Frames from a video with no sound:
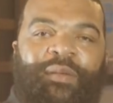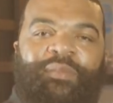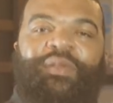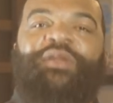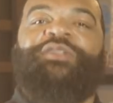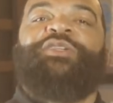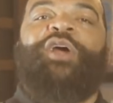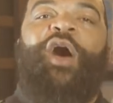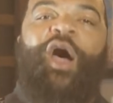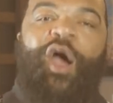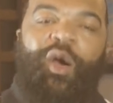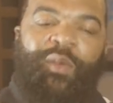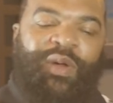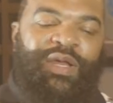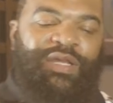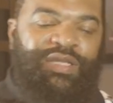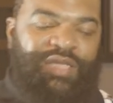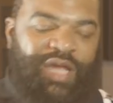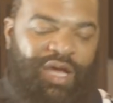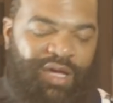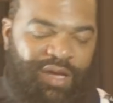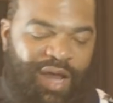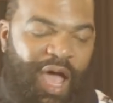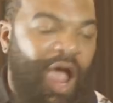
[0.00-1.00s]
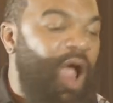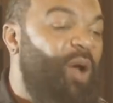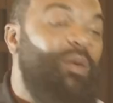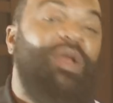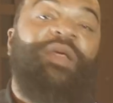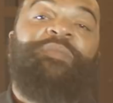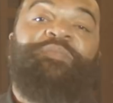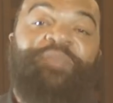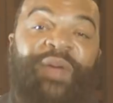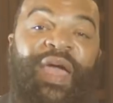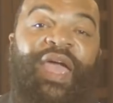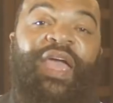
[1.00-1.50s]
up, it's already done, I
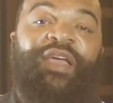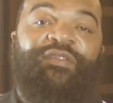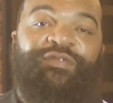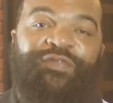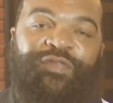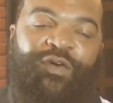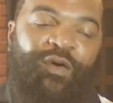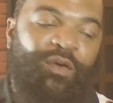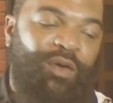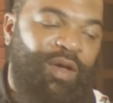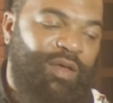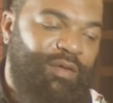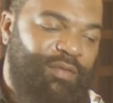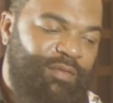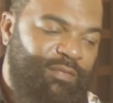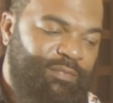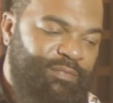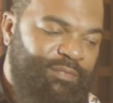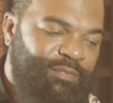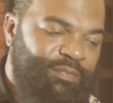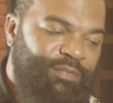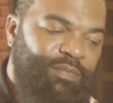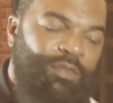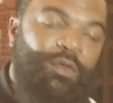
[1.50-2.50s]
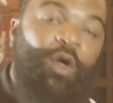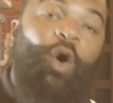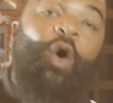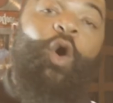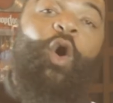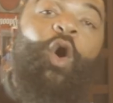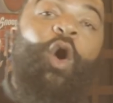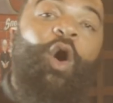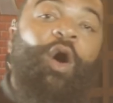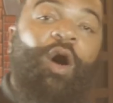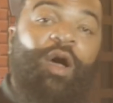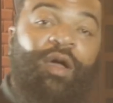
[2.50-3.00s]
already paid for it.
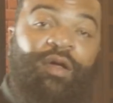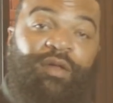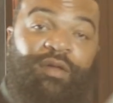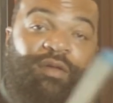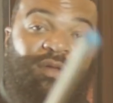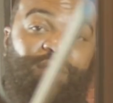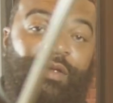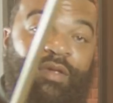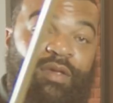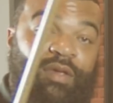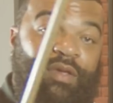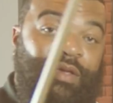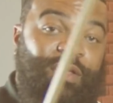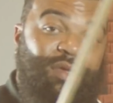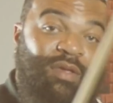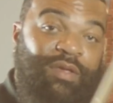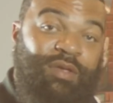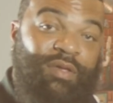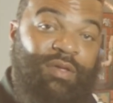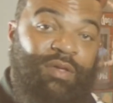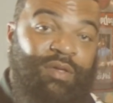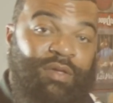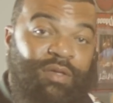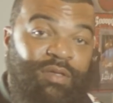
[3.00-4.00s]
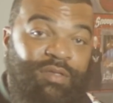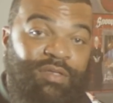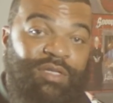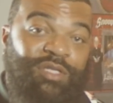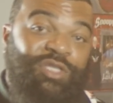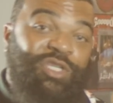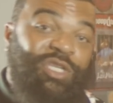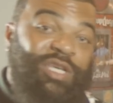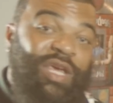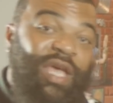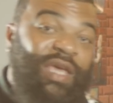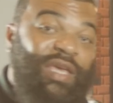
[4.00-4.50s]
Or the
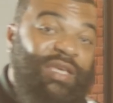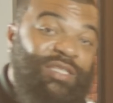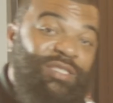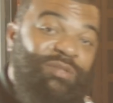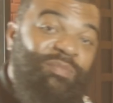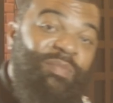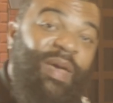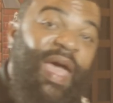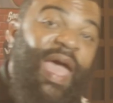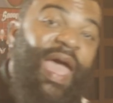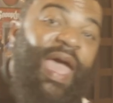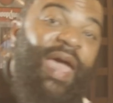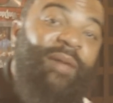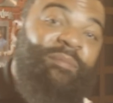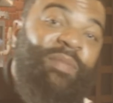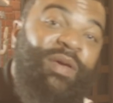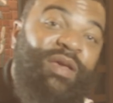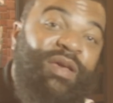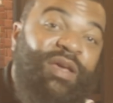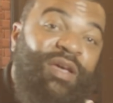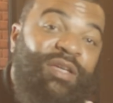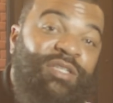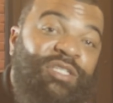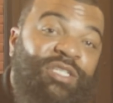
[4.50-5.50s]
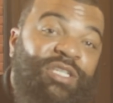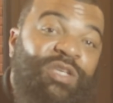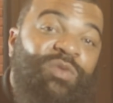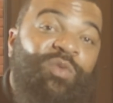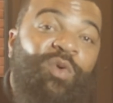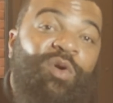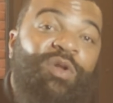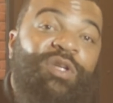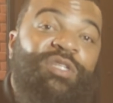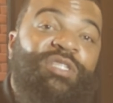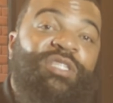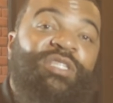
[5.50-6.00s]
chick is mad because she
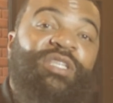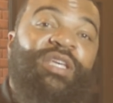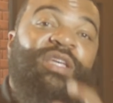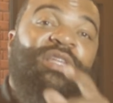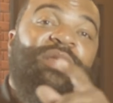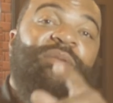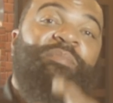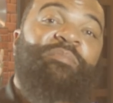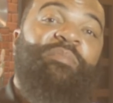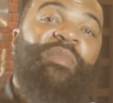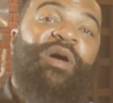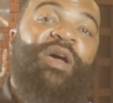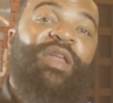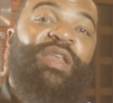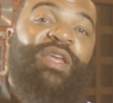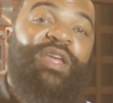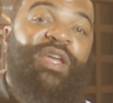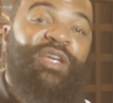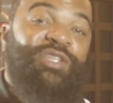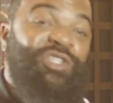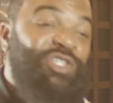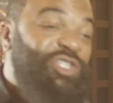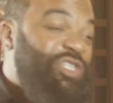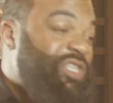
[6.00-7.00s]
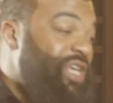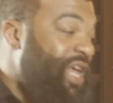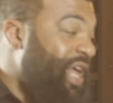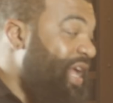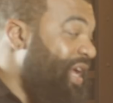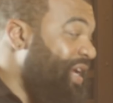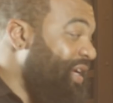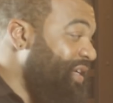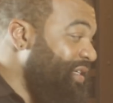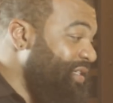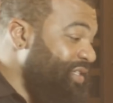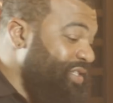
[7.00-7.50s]
want to see the money
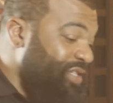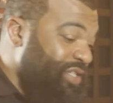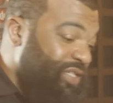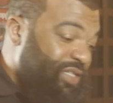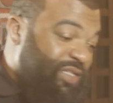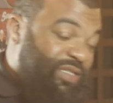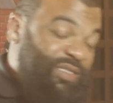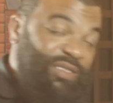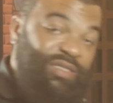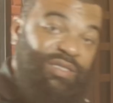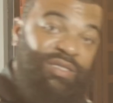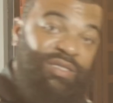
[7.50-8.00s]
exchange.